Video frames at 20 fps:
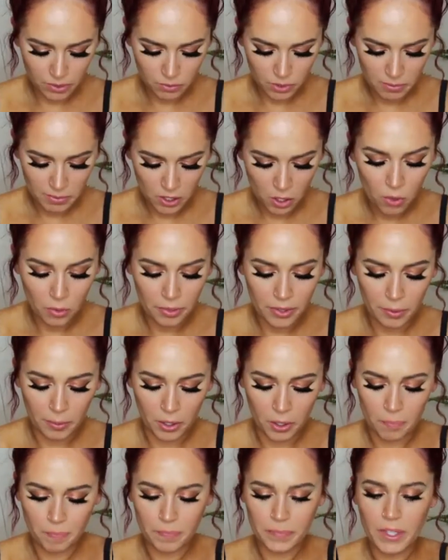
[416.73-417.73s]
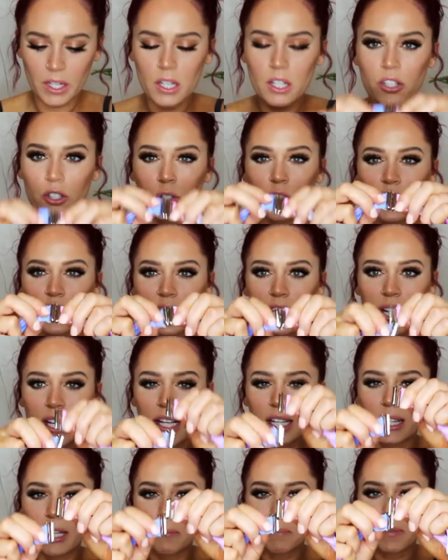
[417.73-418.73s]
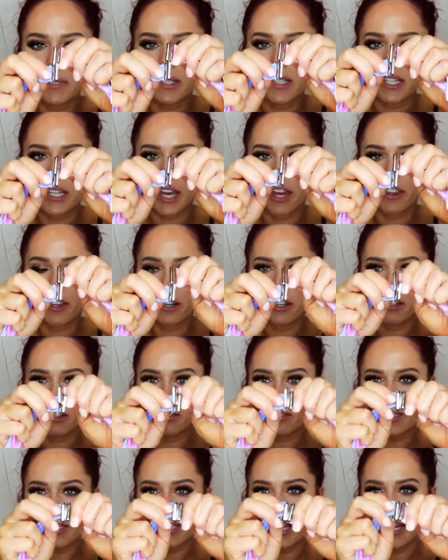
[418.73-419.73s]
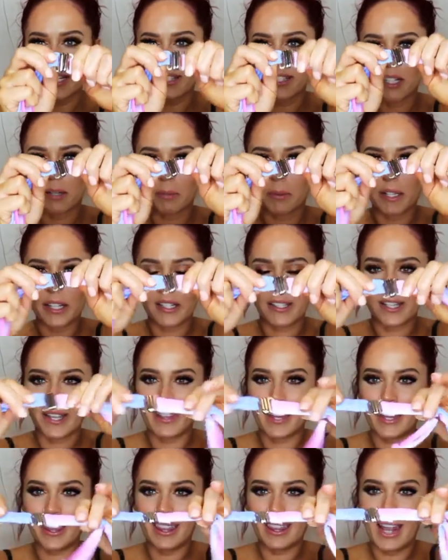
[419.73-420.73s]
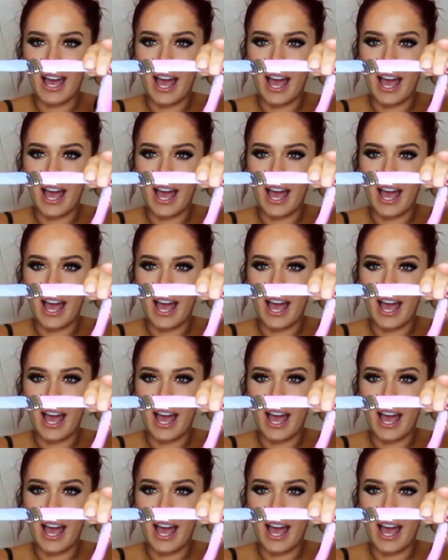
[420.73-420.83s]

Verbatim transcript: Like what am I? Oh, there we go. So it just like clips together, slides into place, and then